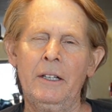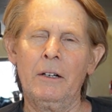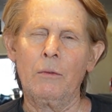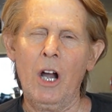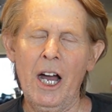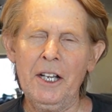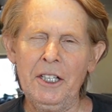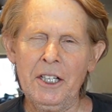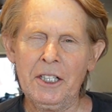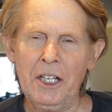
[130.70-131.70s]

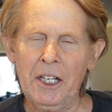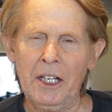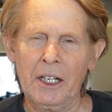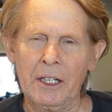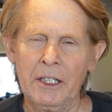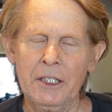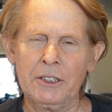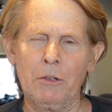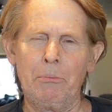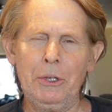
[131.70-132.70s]
Rodney King
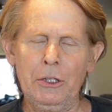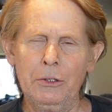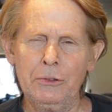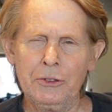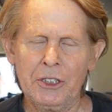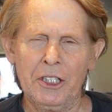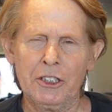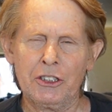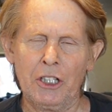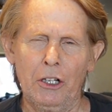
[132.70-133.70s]
is abused and
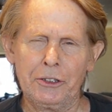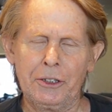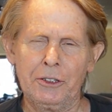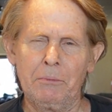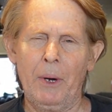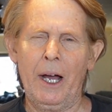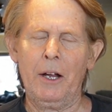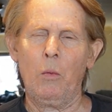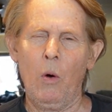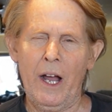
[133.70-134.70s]
assaulted
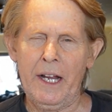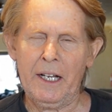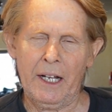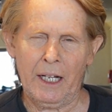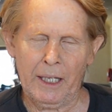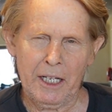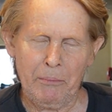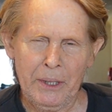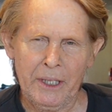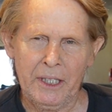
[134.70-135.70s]
by white
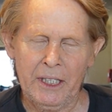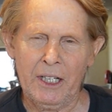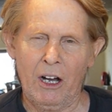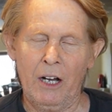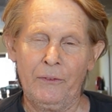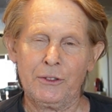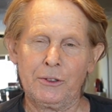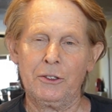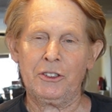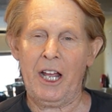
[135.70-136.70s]
LAPD
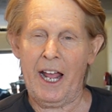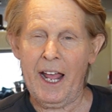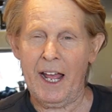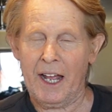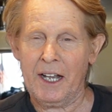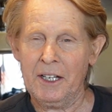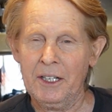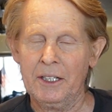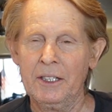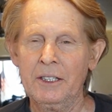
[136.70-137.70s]
officers,
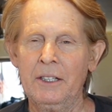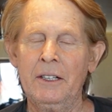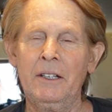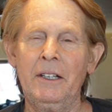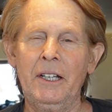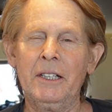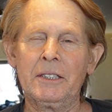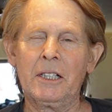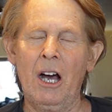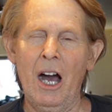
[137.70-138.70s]
and
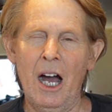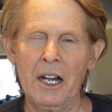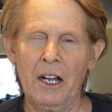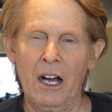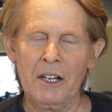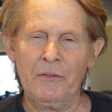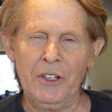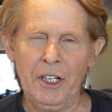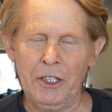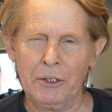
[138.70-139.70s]
it's caught on
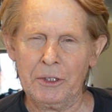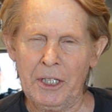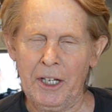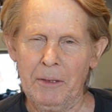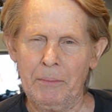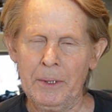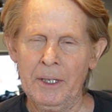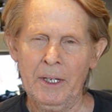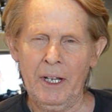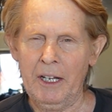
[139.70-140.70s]
videotape
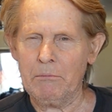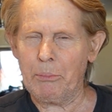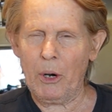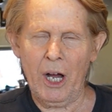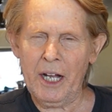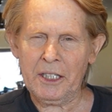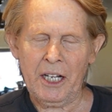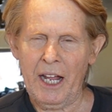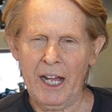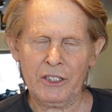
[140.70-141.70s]
and
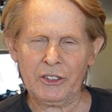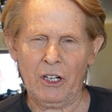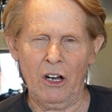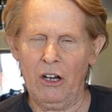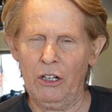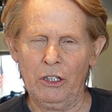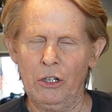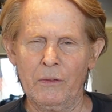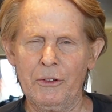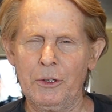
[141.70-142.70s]
broadcast all
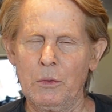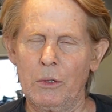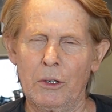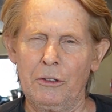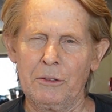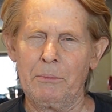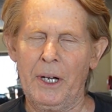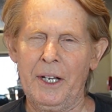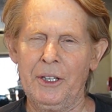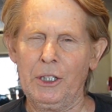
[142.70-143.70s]
over the world
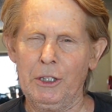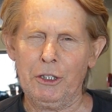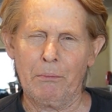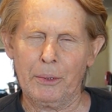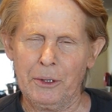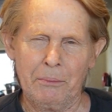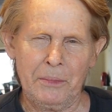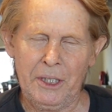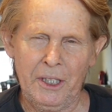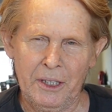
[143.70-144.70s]
by the liberal
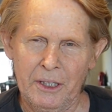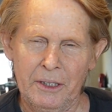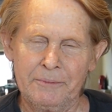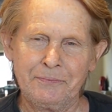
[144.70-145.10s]
media.